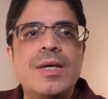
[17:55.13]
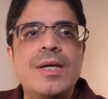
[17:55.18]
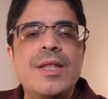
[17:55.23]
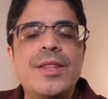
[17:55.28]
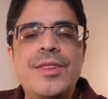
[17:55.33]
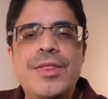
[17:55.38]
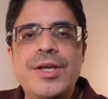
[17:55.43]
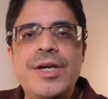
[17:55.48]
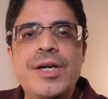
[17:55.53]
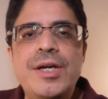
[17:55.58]

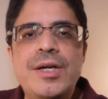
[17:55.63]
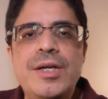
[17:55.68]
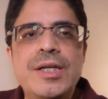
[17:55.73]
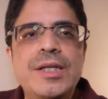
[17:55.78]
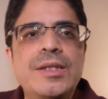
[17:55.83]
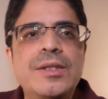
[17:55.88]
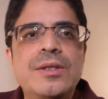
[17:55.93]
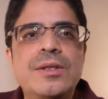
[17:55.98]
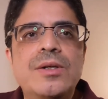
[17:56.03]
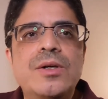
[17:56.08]
There
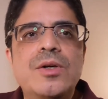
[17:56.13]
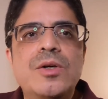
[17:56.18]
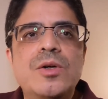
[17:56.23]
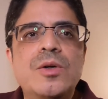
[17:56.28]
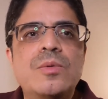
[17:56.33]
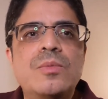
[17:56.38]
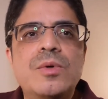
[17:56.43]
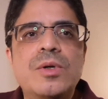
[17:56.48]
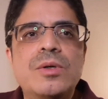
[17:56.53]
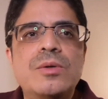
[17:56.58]
in the
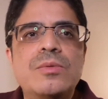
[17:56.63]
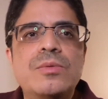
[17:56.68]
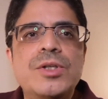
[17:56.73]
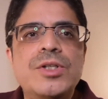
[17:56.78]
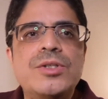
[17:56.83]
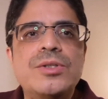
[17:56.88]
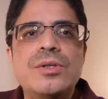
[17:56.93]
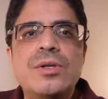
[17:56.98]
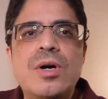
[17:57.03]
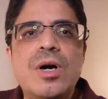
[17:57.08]
home,
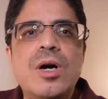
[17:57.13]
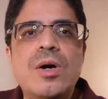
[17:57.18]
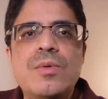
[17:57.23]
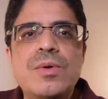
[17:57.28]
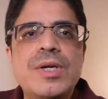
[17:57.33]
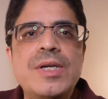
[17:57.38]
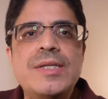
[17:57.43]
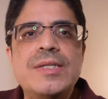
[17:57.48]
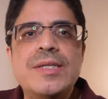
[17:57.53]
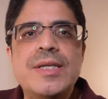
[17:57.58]
we should
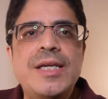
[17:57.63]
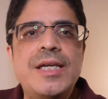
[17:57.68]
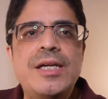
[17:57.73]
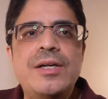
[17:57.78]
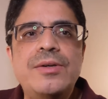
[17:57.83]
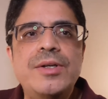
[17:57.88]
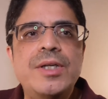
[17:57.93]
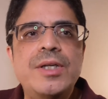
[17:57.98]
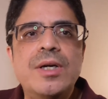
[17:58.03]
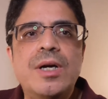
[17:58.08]
always
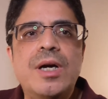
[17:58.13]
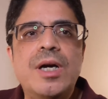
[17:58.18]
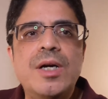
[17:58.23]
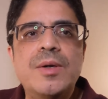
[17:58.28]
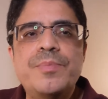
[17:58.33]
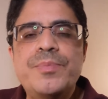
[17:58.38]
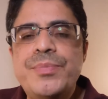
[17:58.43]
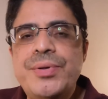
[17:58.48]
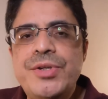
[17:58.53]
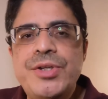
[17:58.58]
carry
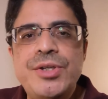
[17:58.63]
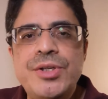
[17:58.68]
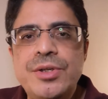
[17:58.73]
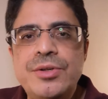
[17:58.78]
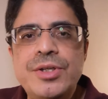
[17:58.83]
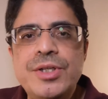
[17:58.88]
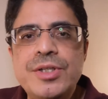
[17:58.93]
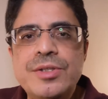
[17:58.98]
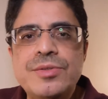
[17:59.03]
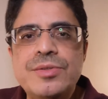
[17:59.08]
our
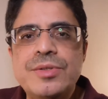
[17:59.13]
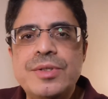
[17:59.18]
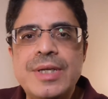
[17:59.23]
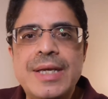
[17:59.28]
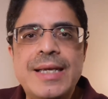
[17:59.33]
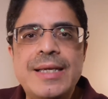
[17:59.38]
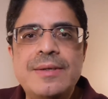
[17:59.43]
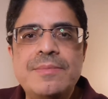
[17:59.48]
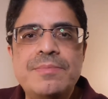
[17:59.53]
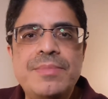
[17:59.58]
purest
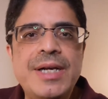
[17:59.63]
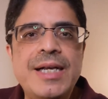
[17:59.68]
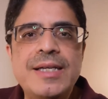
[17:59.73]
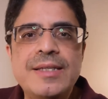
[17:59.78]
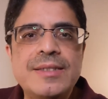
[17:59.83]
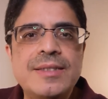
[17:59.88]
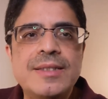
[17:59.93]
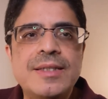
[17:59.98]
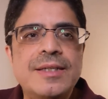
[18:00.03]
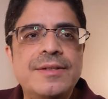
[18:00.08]
and
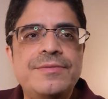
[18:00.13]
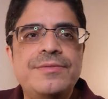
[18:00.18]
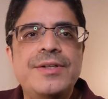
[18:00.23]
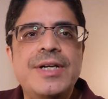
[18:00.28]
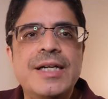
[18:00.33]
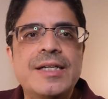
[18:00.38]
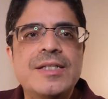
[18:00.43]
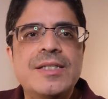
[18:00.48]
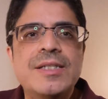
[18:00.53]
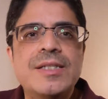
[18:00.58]
best
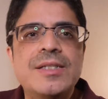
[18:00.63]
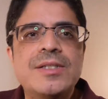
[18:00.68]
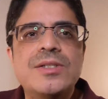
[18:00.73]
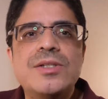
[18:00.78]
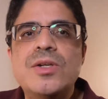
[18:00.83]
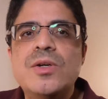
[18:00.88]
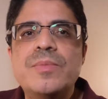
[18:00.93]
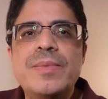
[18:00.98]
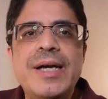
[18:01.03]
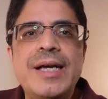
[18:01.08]

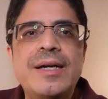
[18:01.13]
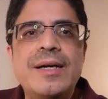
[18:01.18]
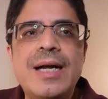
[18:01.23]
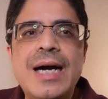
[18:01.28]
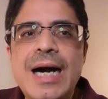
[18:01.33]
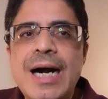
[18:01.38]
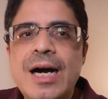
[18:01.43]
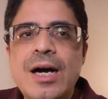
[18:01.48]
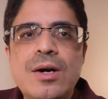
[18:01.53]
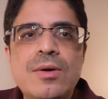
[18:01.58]
affections. No matter
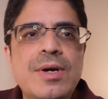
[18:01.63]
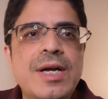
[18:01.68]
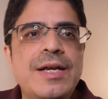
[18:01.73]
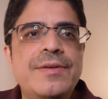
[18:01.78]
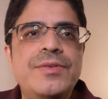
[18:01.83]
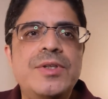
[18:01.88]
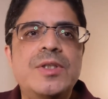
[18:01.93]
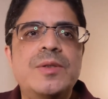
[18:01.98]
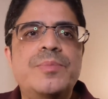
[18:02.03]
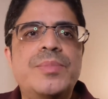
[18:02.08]
how
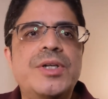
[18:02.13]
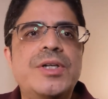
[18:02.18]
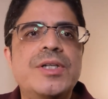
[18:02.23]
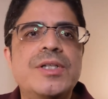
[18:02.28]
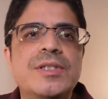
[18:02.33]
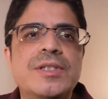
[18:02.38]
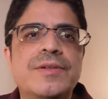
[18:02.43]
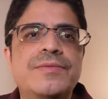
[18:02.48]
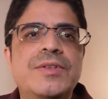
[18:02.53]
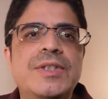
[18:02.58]
heavy the burdens of